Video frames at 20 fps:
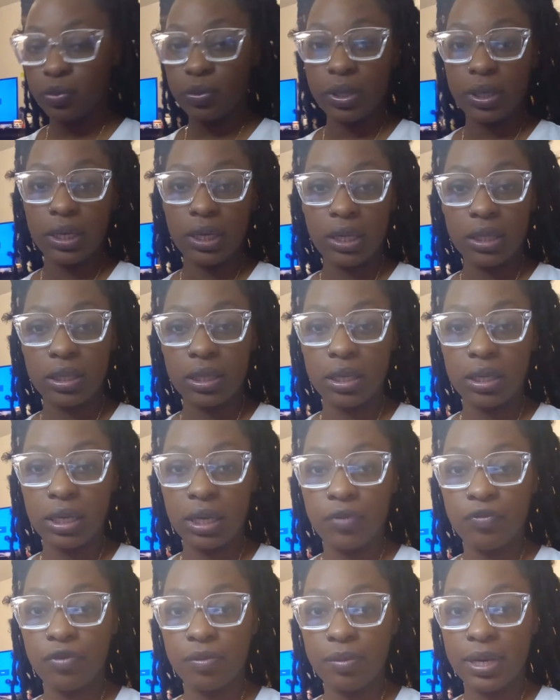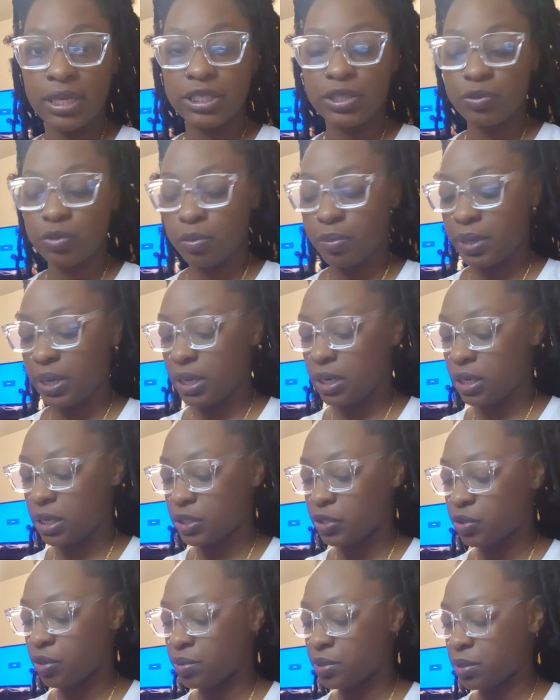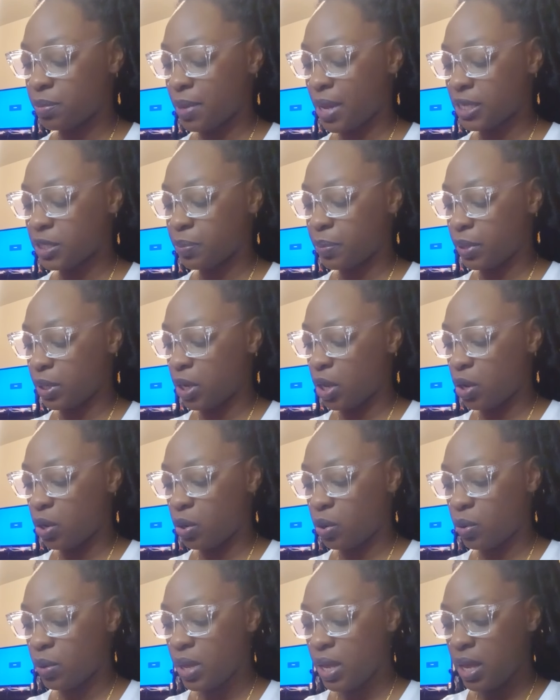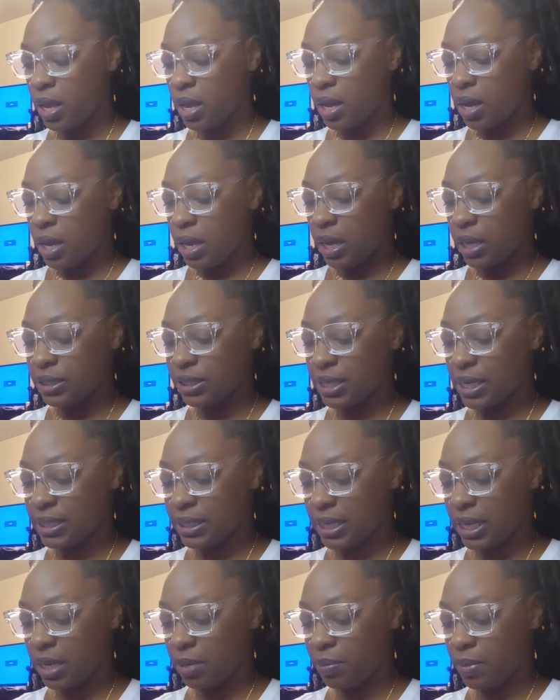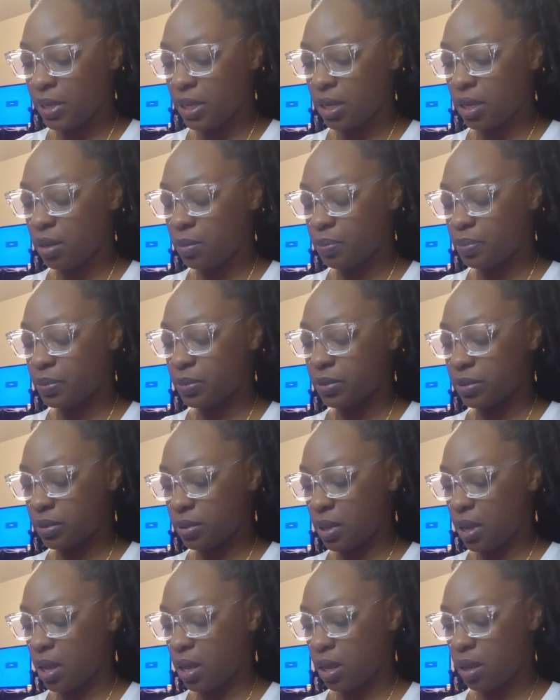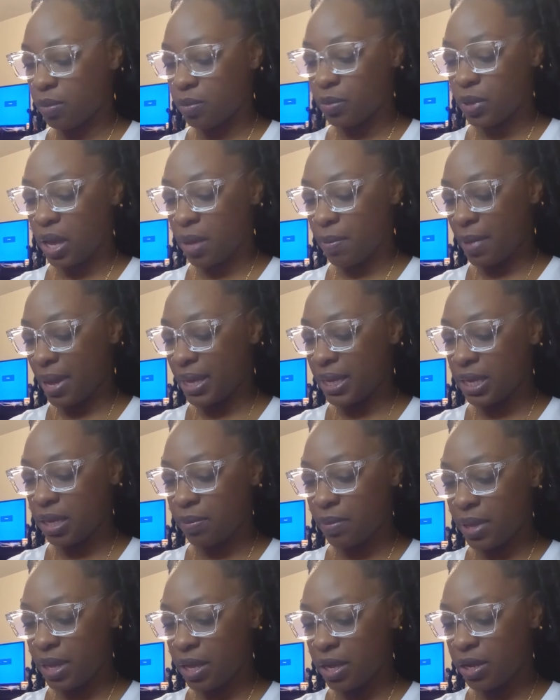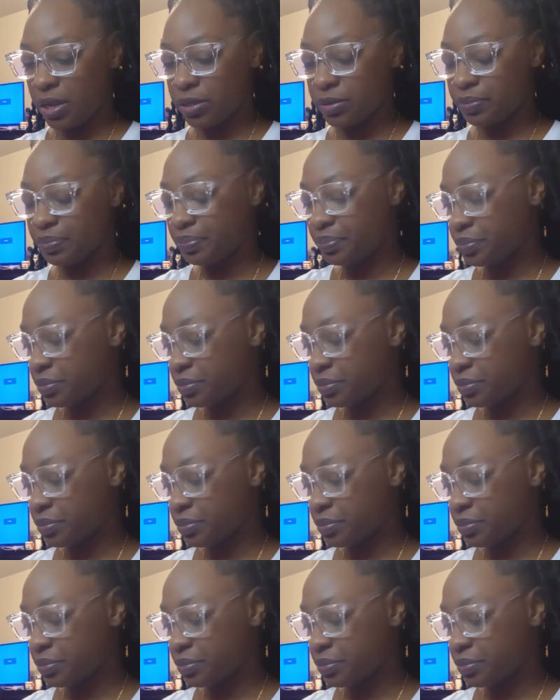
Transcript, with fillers: reading, the information will be in the description box below just hit me up um, at my email.